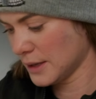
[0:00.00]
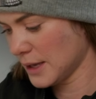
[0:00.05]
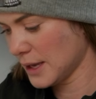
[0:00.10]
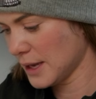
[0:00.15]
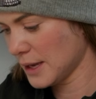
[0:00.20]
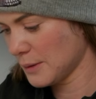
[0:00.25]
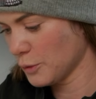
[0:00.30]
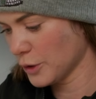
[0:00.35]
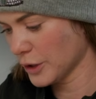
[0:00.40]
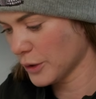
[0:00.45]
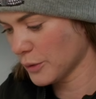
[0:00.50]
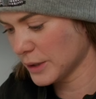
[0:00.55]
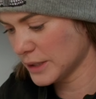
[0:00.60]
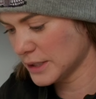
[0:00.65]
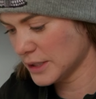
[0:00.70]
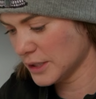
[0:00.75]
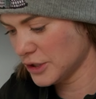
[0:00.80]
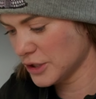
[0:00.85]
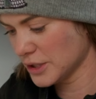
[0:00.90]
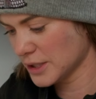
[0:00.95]
and we're going
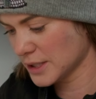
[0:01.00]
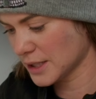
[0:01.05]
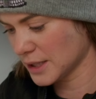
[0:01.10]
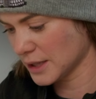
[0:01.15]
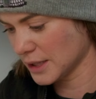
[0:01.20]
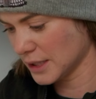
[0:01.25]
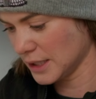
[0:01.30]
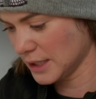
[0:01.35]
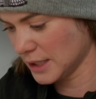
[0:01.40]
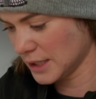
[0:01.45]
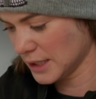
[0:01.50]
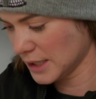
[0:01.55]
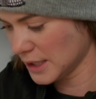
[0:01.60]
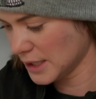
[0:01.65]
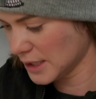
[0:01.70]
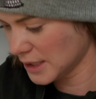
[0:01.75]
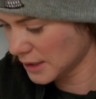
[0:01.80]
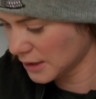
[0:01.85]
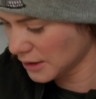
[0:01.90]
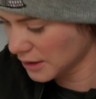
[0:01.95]
to just clean
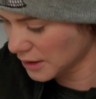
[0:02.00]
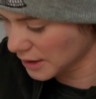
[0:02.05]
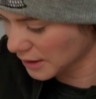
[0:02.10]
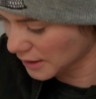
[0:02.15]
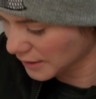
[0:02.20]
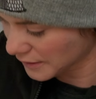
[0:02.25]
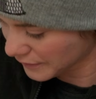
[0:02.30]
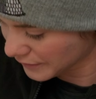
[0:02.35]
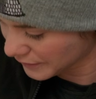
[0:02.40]
it off.